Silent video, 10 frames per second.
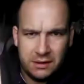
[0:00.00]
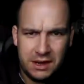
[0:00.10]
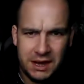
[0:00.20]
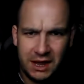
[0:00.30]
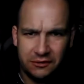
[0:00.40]

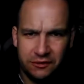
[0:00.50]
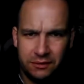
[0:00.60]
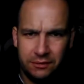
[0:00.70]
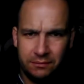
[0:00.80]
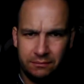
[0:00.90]
in
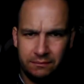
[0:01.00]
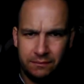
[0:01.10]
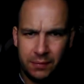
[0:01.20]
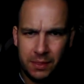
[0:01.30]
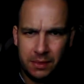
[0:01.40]
action
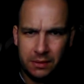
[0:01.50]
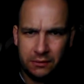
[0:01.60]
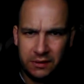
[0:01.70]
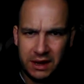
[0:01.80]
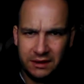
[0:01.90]

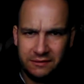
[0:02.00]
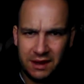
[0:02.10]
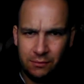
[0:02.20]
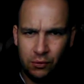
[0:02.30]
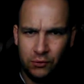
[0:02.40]

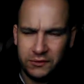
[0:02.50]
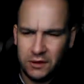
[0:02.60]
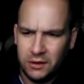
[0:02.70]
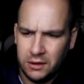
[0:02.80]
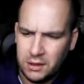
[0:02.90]
A10
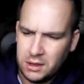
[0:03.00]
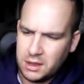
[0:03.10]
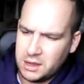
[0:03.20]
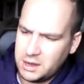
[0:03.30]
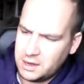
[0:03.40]
Warthog.
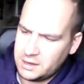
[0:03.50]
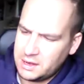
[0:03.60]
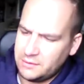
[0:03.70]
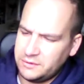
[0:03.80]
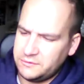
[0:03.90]

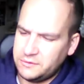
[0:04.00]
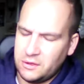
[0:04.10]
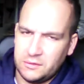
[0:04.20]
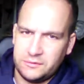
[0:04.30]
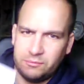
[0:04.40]
Now this
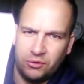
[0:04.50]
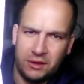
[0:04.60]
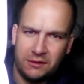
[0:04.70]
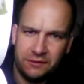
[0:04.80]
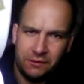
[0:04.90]
got, it's
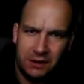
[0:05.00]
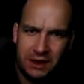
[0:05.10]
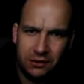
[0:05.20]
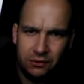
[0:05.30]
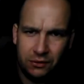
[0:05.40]
brilliant. You've got
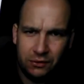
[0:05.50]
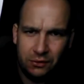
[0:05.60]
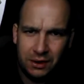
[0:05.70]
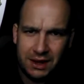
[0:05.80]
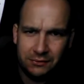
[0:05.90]
like colour
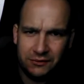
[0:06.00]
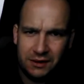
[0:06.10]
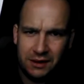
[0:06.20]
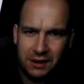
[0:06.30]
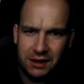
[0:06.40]
call outs
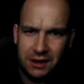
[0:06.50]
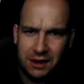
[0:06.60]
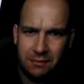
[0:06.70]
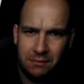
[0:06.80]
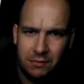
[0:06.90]
in the
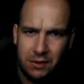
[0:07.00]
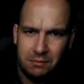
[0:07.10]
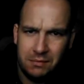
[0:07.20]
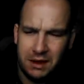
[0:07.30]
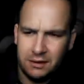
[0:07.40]

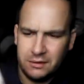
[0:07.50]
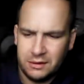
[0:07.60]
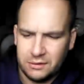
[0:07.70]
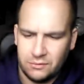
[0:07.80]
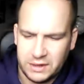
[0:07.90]
middle
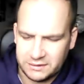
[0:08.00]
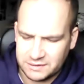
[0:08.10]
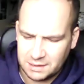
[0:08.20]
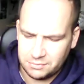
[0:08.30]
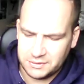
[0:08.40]
and all that
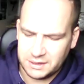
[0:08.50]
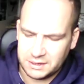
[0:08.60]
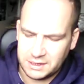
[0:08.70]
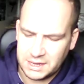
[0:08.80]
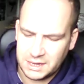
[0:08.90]
type of thing,
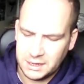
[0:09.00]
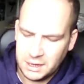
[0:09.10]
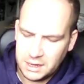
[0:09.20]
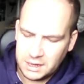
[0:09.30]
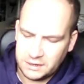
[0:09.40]
and again,
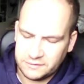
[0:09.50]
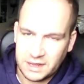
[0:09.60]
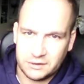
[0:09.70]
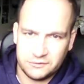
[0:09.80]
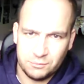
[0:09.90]
it's
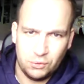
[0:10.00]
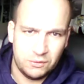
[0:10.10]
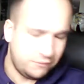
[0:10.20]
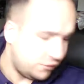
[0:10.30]
like a smaller